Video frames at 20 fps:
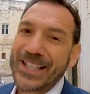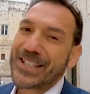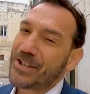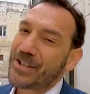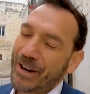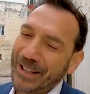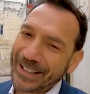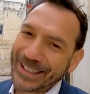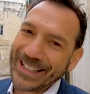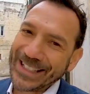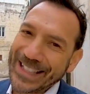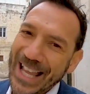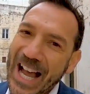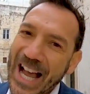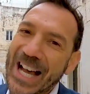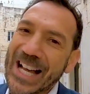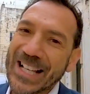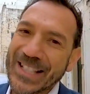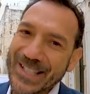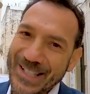So I think that
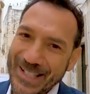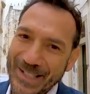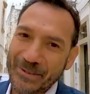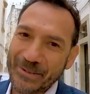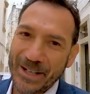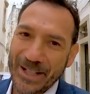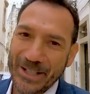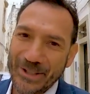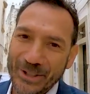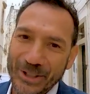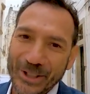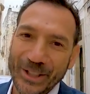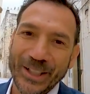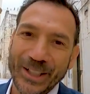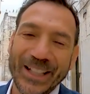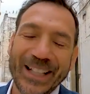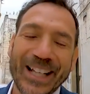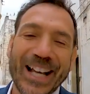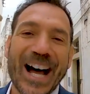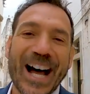answers the question.
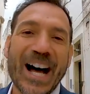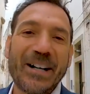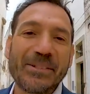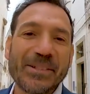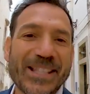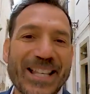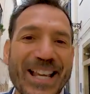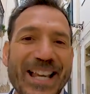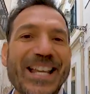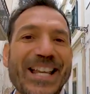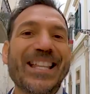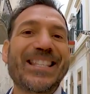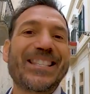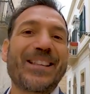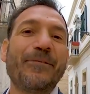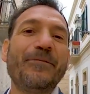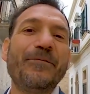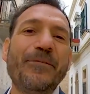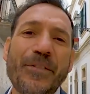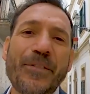I would say it's
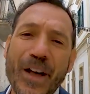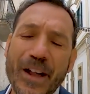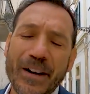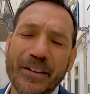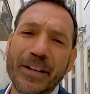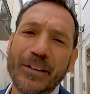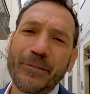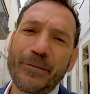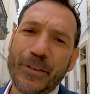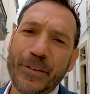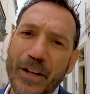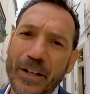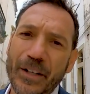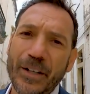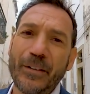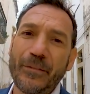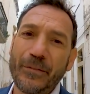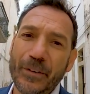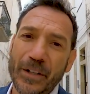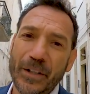a very,
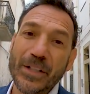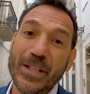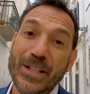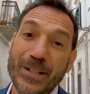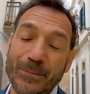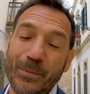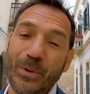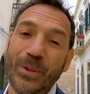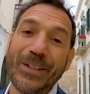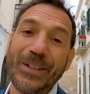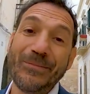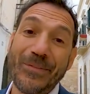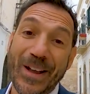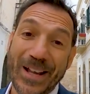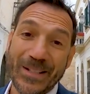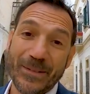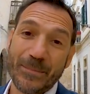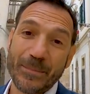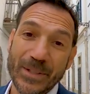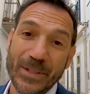very, very small
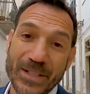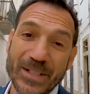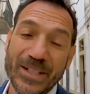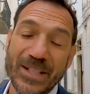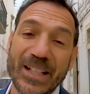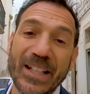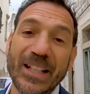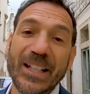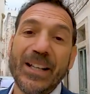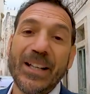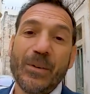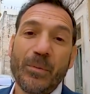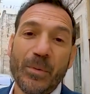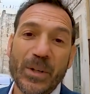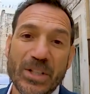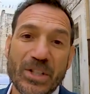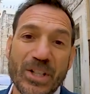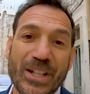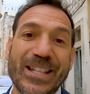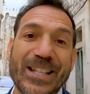investment,
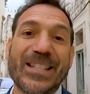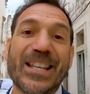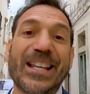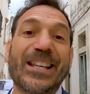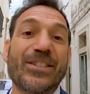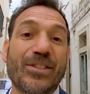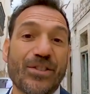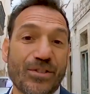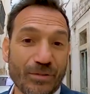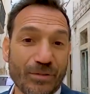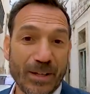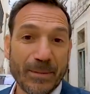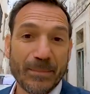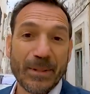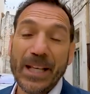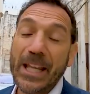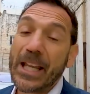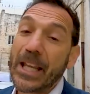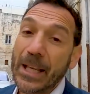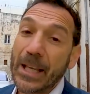which is
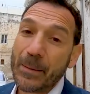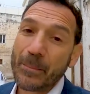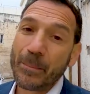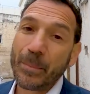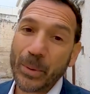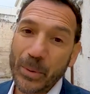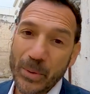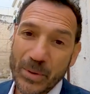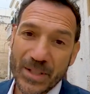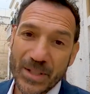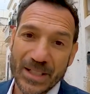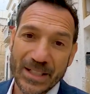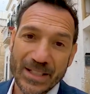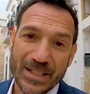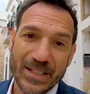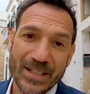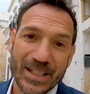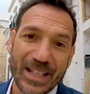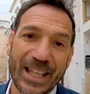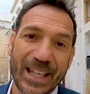extremely
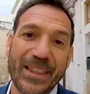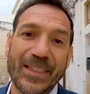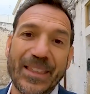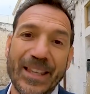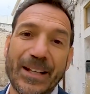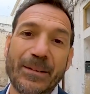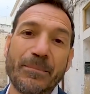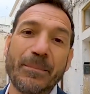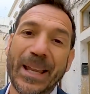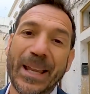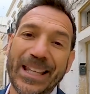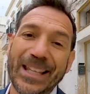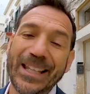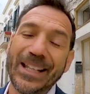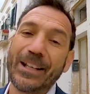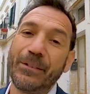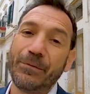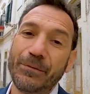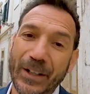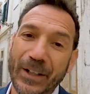important in then
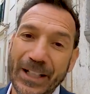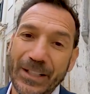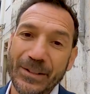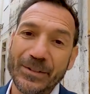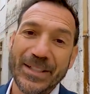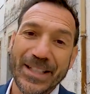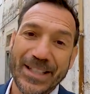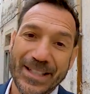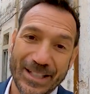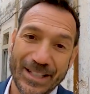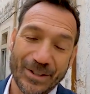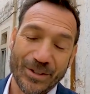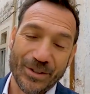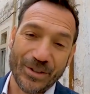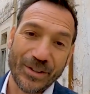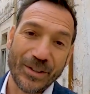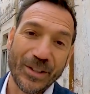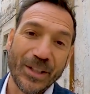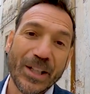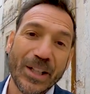making a final
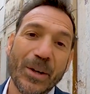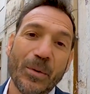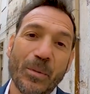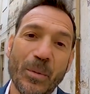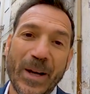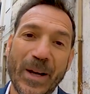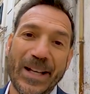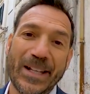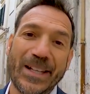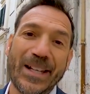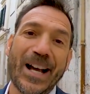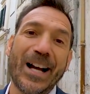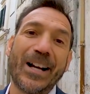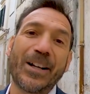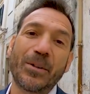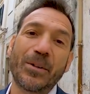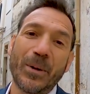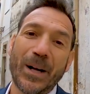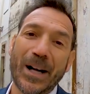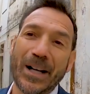decision when
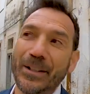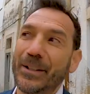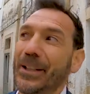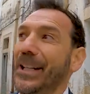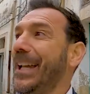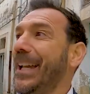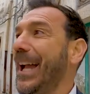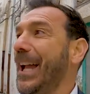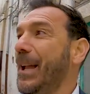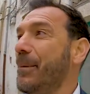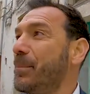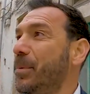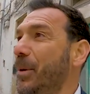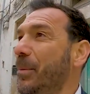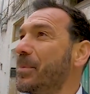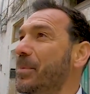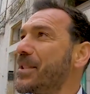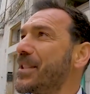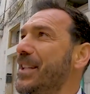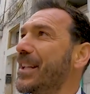acquiring a
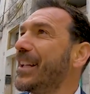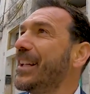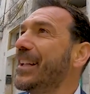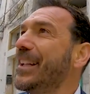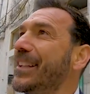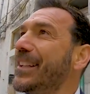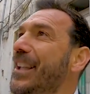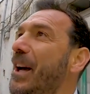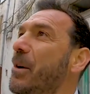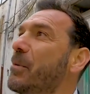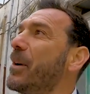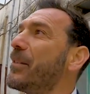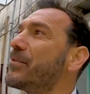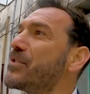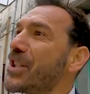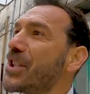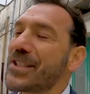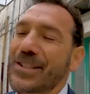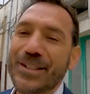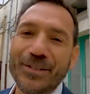property. Now, I've
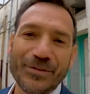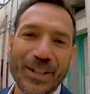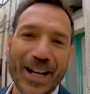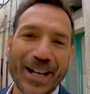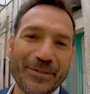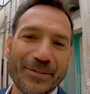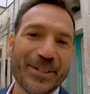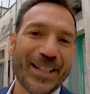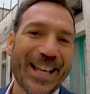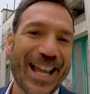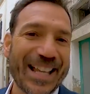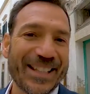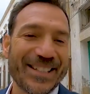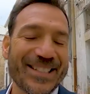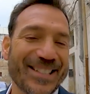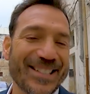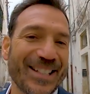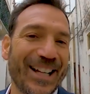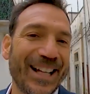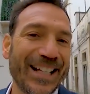just arrived at
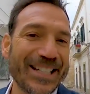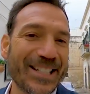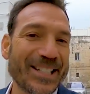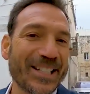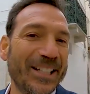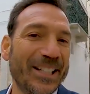site.